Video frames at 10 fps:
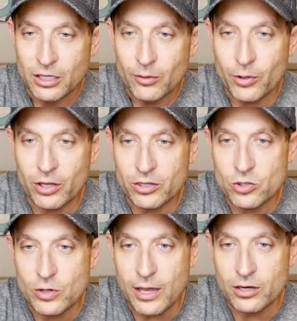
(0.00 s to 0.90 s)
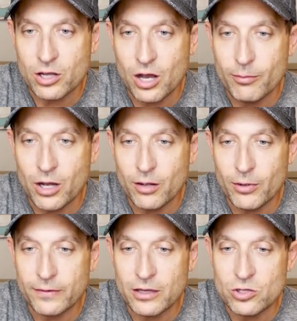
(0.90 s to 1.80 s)
But you kind of come up
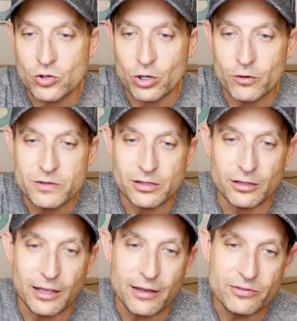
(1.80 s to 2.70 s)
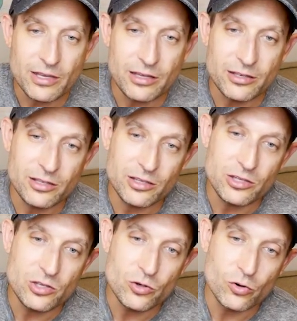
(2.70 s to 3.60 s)
and then you curve to the left and
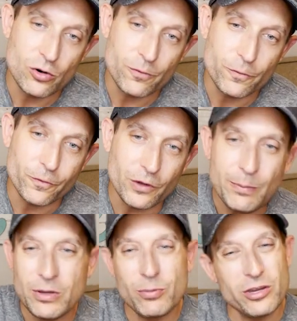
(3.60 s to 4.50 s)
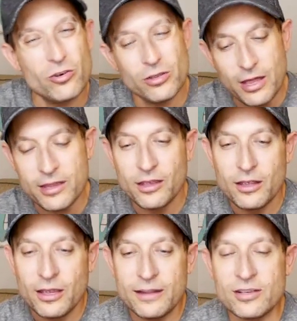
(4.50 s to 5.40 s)
you're flipping, but you're like,
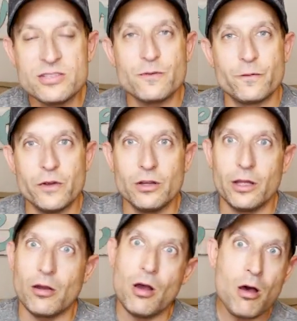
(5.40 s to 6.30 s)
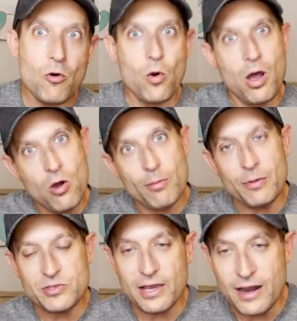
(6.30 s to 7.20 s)
it doesn't feel like, oh, wow, I'm
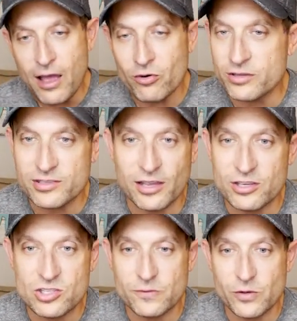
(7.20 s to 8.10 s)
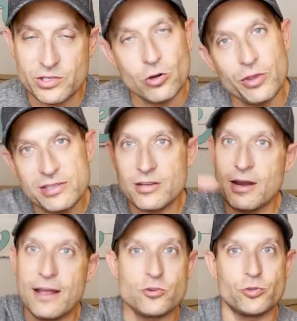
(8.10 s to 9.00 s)
upside down. It's like, it just feels like, oh, that's a
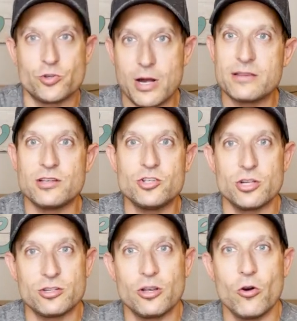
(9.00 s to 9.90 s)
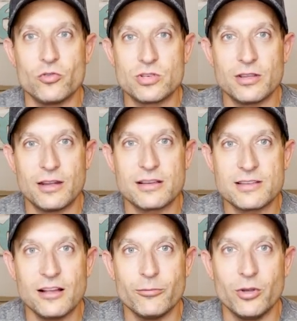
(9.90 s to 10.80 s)
natural transition to go into the next
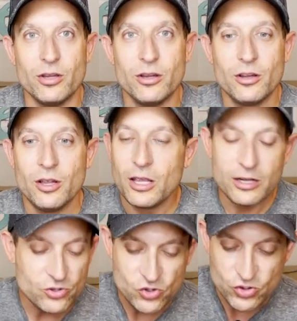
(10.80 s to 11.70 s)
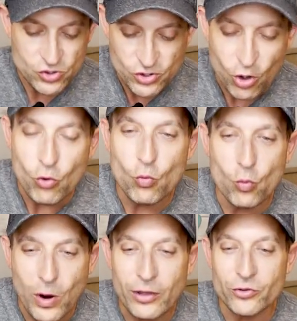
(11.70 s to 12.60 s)
element. It is so
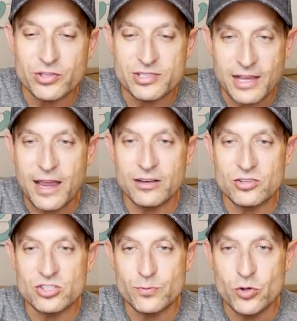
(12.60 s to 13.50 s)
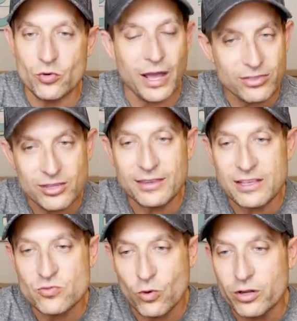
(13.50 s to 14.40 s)
well designed and smooth. I think
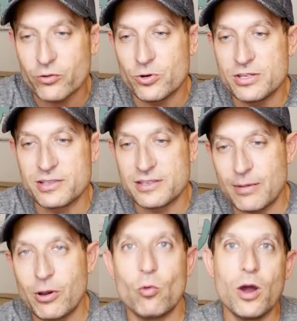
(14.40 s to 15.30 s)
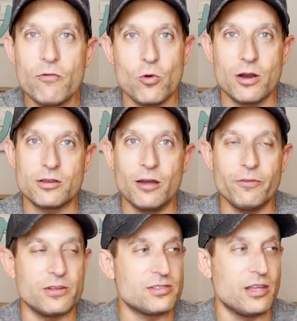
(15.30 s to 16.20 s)
that's one of the reasons that my wife walked off
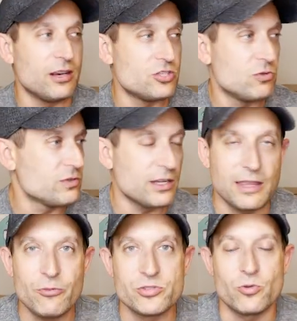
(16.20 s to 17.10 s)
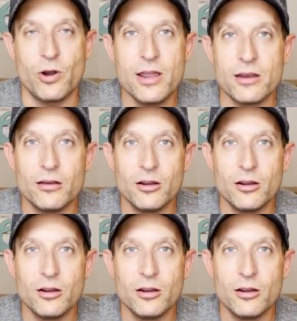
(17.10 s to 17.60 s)
of this thing and she was like, that was great.